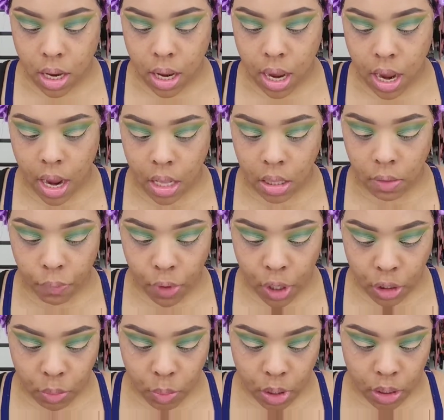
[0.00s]
And the
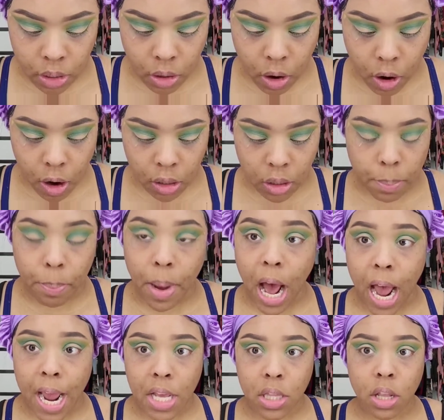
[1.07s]
first one is called
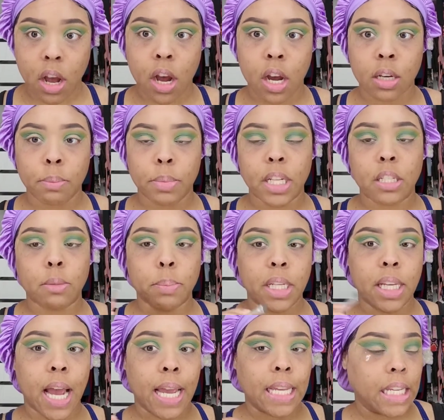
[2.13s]
Python, but it's
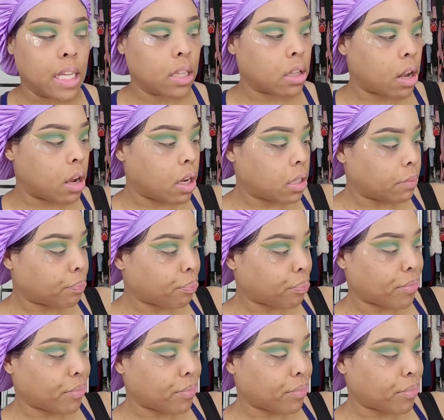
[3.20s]
P-I-E-thon.